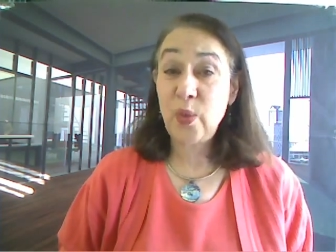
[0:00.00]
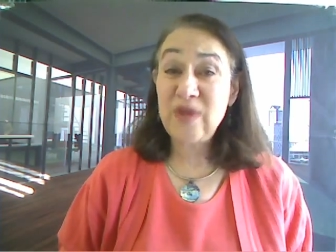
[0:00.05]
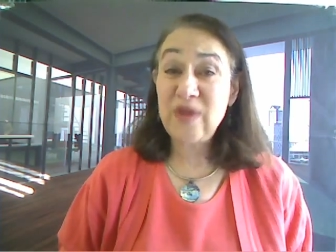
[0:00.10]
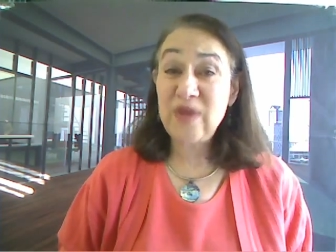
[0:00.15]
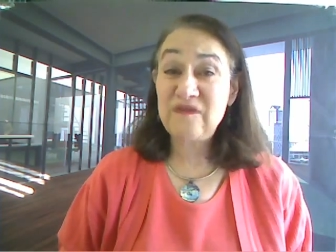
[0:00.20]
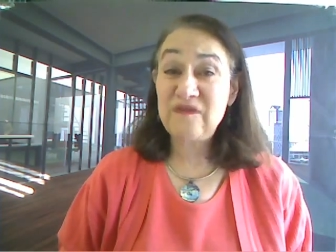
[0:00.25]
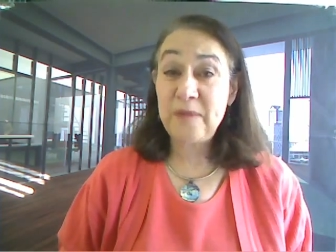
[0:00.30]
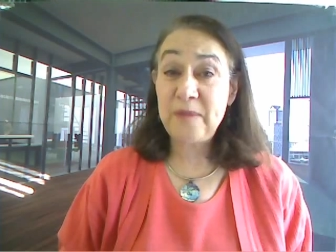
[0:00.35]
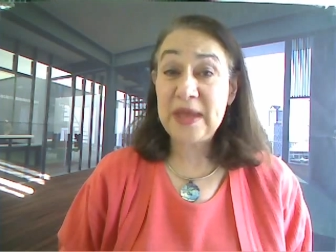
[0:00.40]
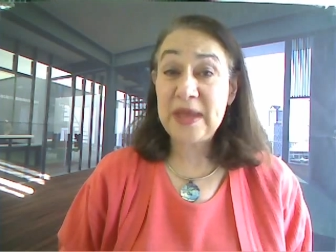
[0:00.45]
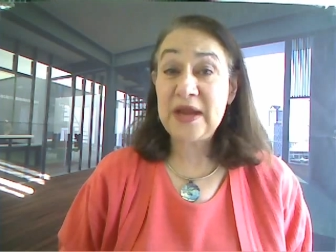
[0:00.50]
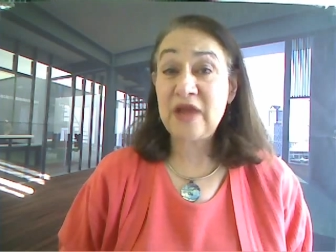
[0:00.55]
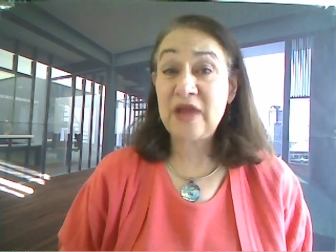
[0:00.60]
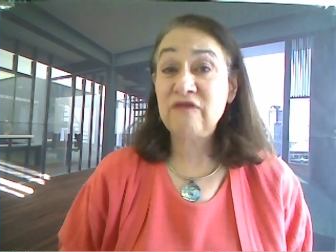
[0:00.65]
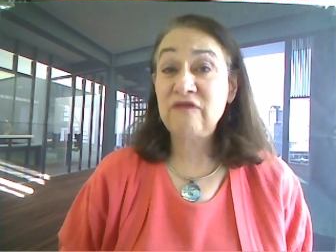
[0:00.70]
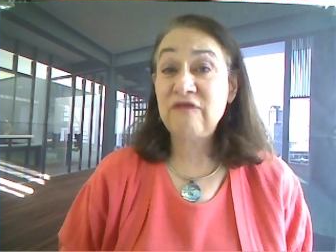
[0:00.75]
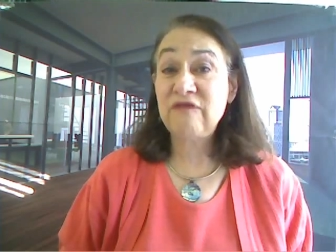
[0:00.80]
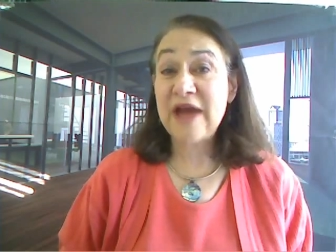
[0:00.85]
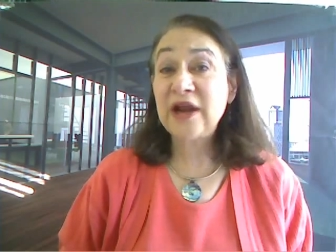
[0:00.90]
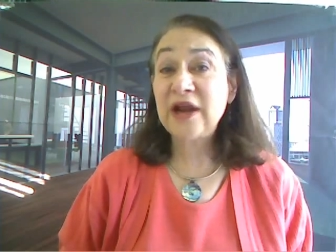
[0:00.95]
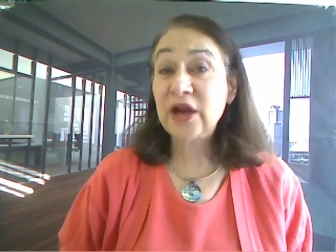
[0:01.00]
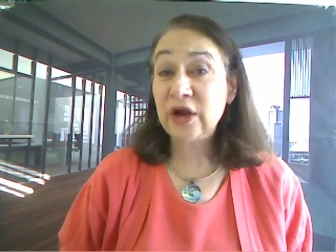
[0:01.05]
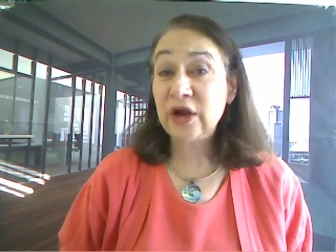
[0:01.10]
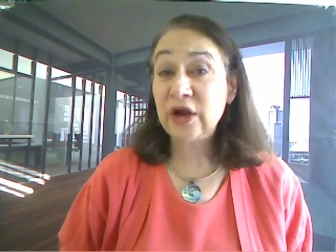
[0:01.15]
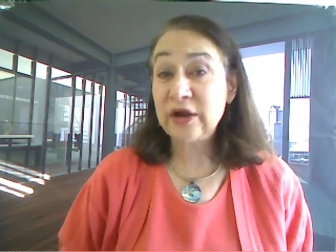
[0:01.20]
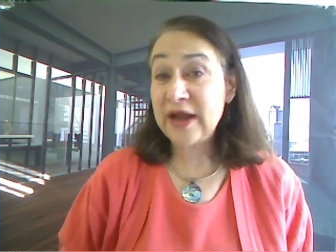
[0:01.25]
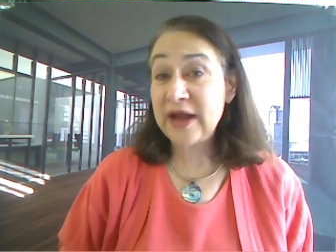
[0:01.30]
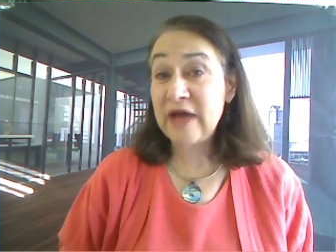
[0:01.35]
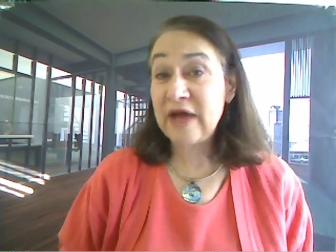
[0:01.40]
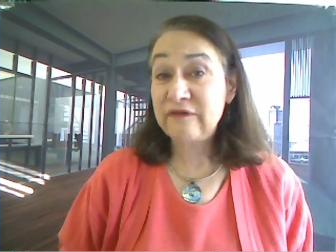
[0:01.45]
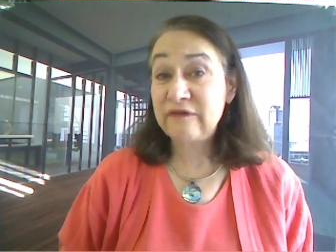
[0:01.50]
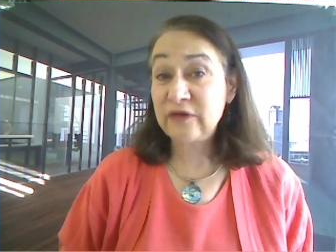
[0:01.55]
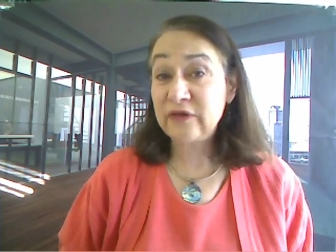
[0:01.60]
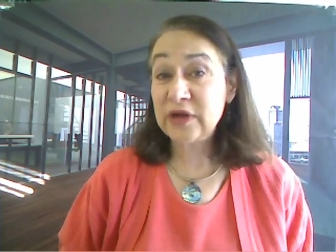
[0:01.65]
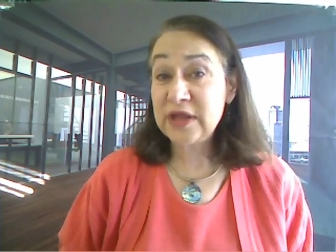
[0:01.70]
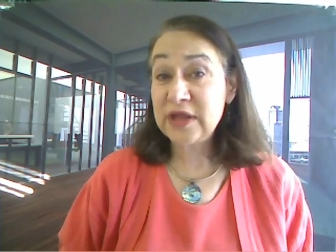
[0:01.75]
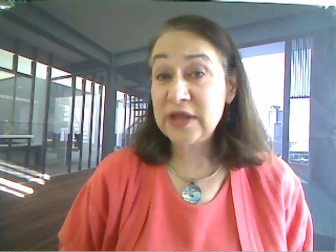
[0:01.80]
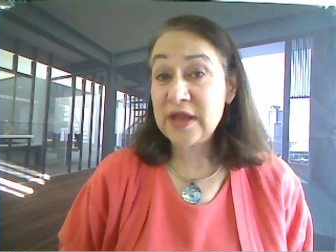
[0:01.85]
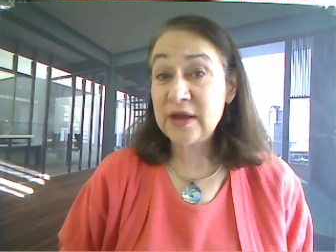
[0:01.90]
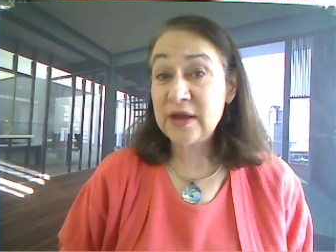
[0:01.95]
We've been in red alert now
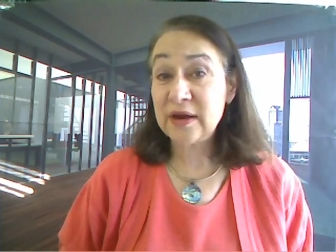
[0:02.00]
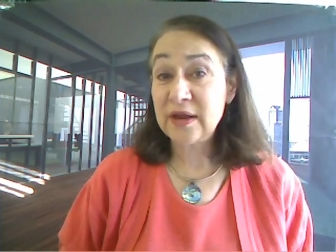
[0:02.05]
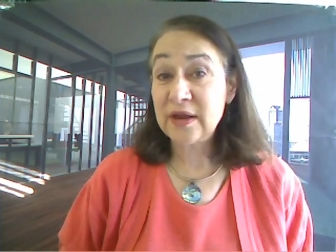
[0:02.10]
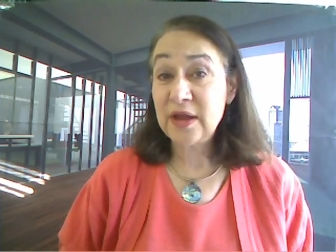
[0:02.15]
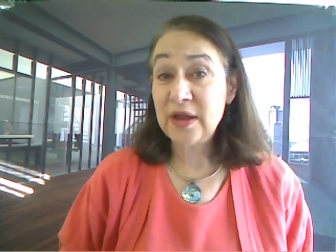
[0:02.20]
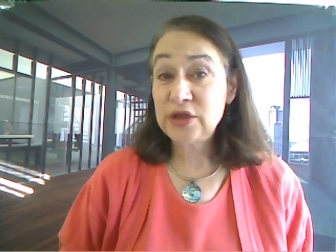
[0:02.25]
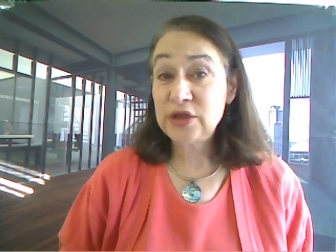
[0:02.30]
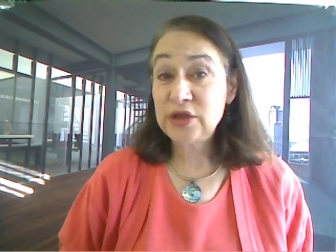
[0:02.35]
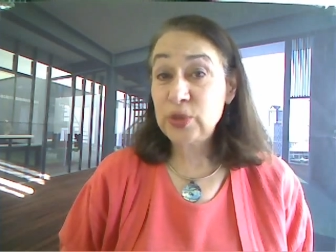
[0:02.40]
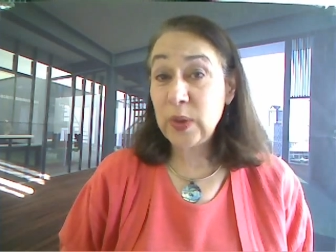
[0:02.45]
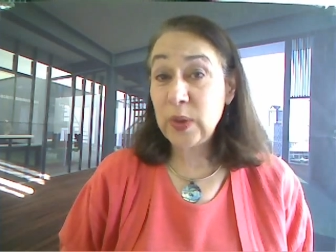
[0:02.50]
for a year.